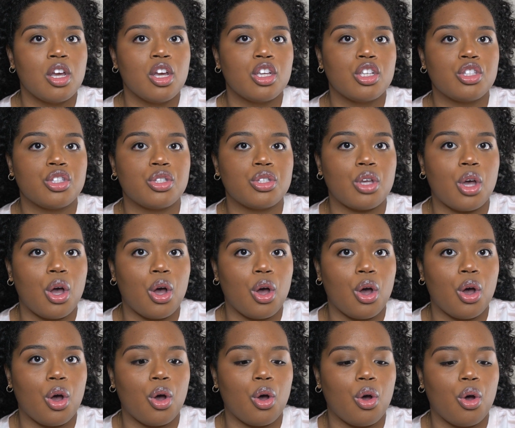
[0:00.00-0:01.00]

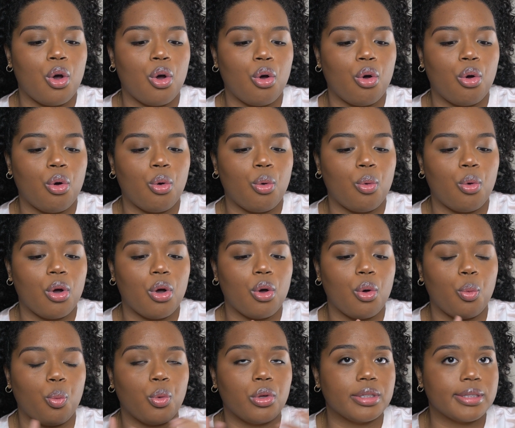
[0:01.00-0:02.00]
So
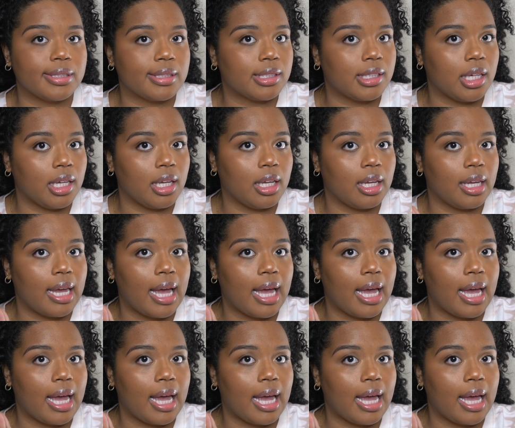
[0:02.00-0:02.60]
we'll see